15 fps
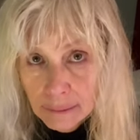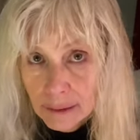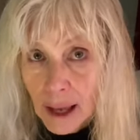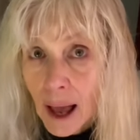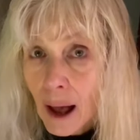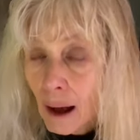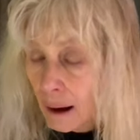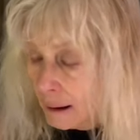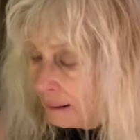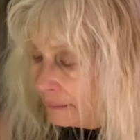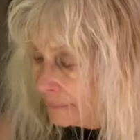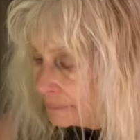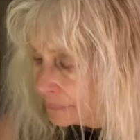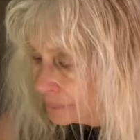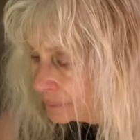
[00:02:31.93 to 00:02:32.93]
Yeah.
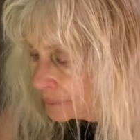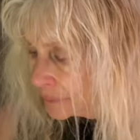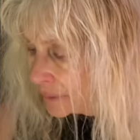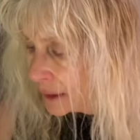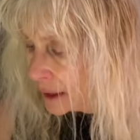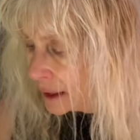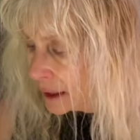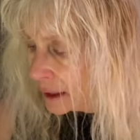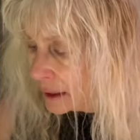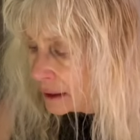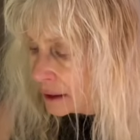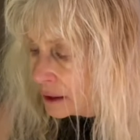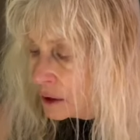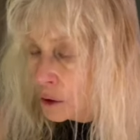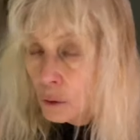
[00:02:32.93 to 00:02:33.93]

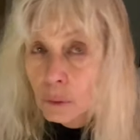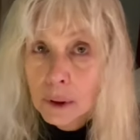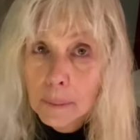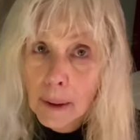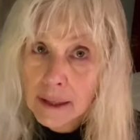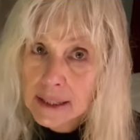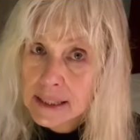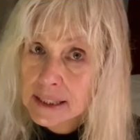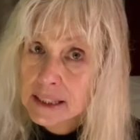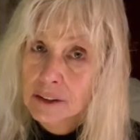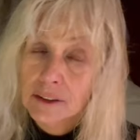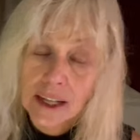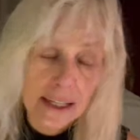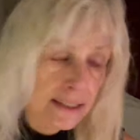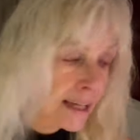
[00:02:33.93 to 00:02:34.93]
What about a
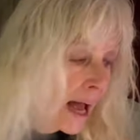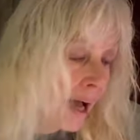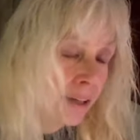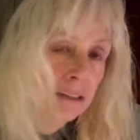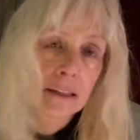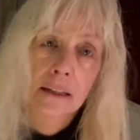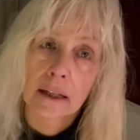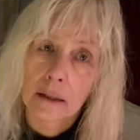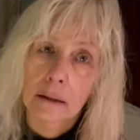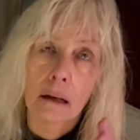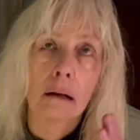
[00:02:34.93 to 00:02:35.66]
serious accident?